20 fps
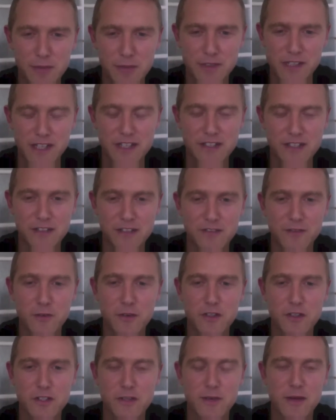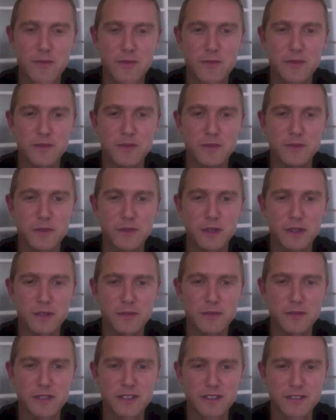be trying to sort of focus a bit more
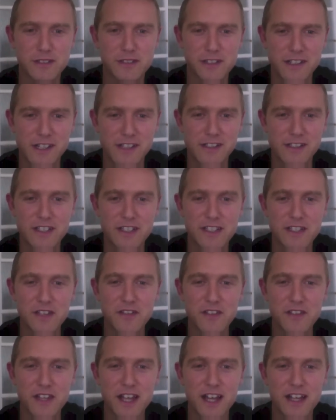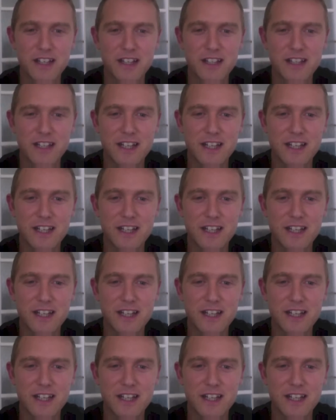on nutrition and stuff like that.